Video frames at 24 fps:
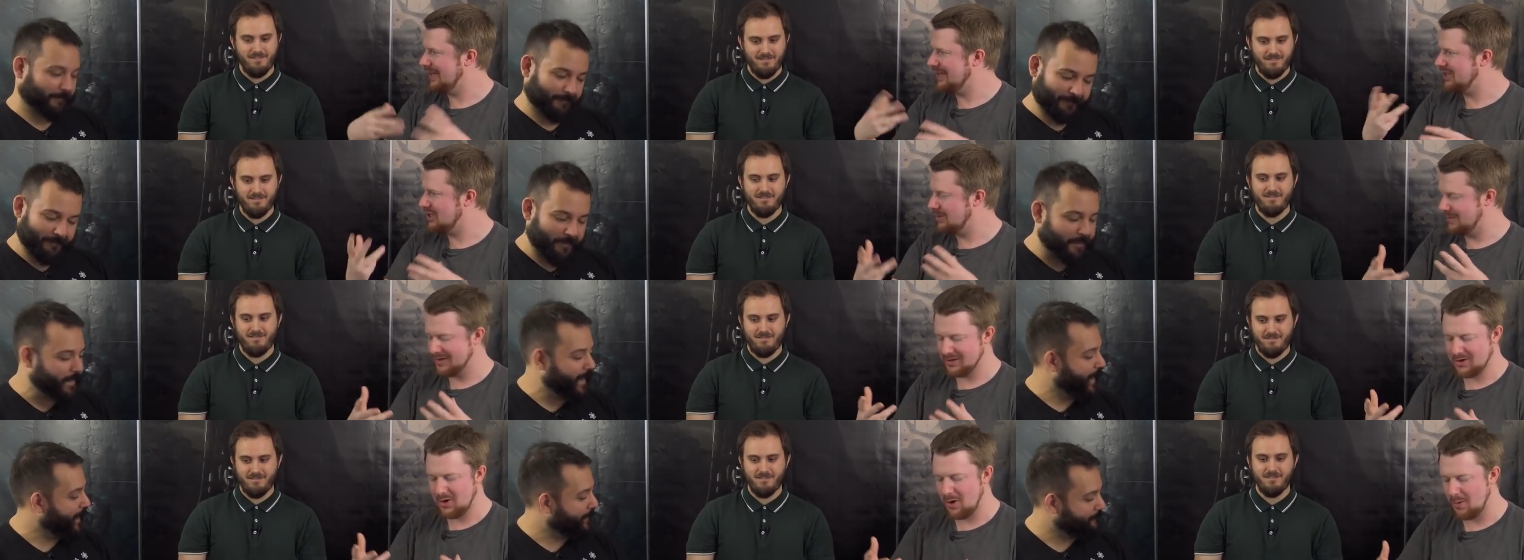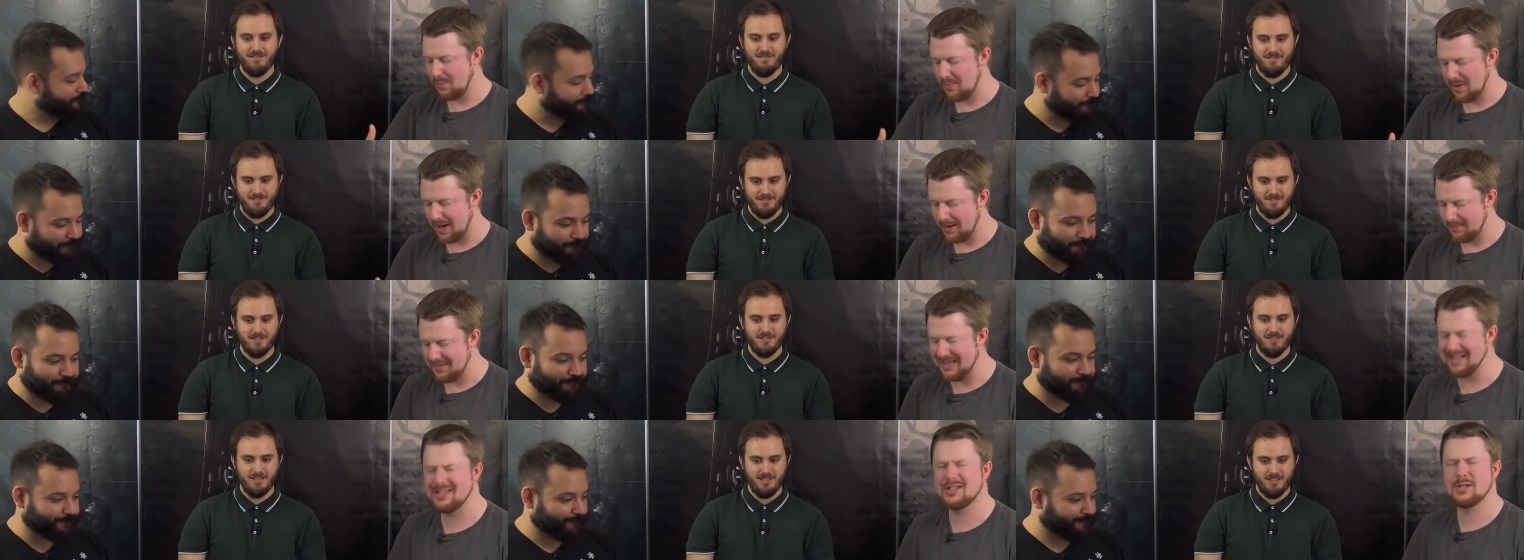Speaker 1: intimate yeah.
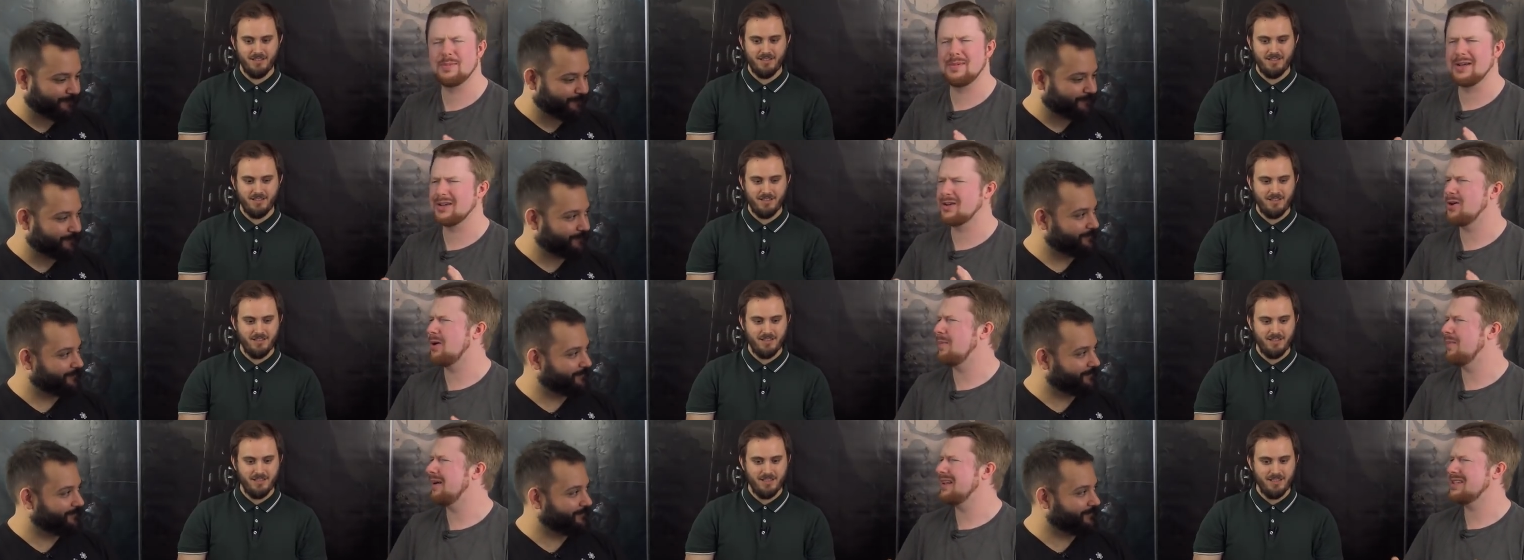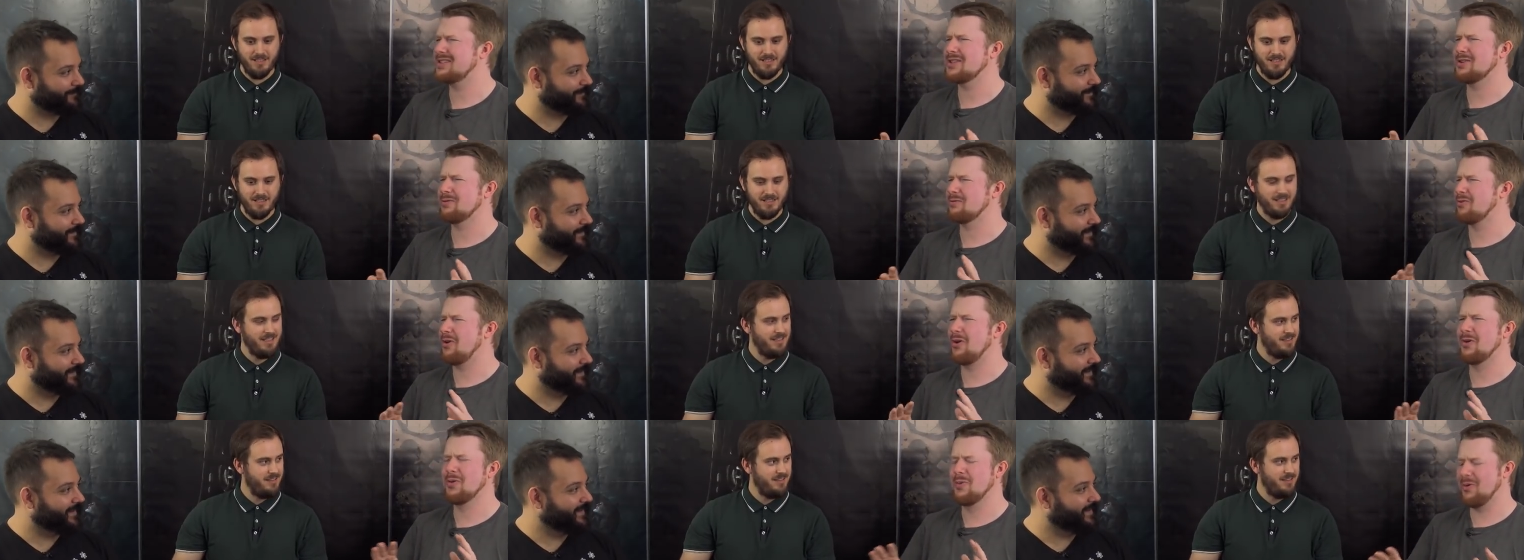combat. Intimate combat is the
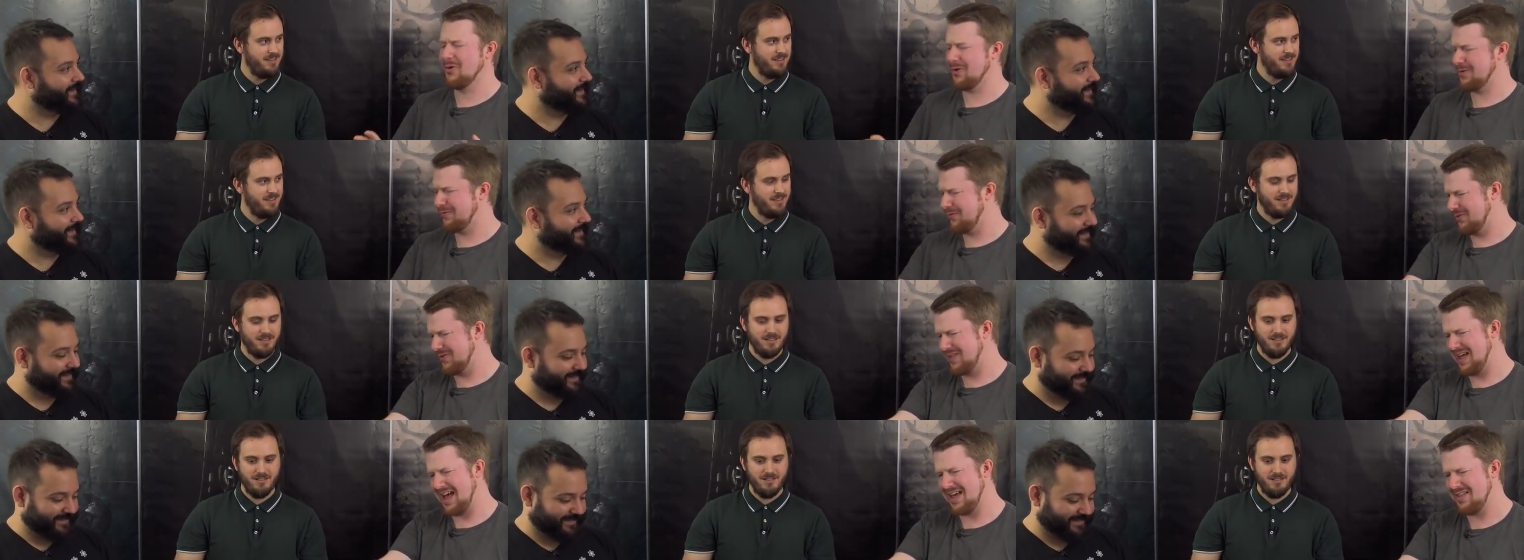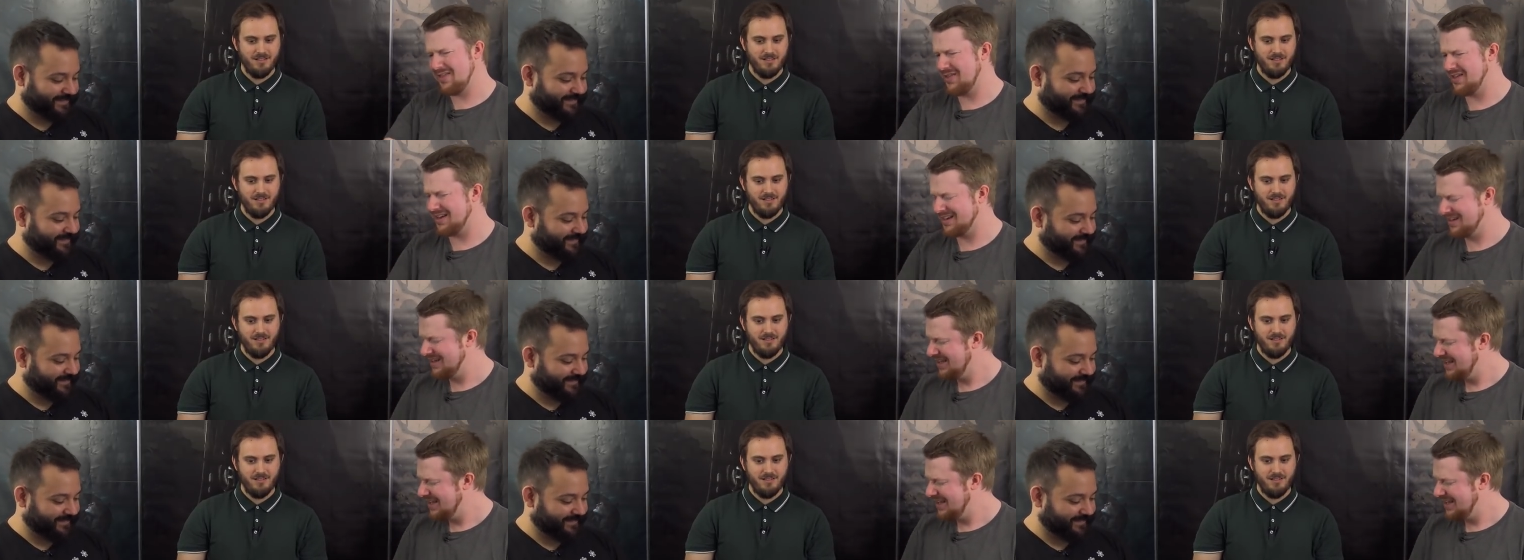wrong word for that thing.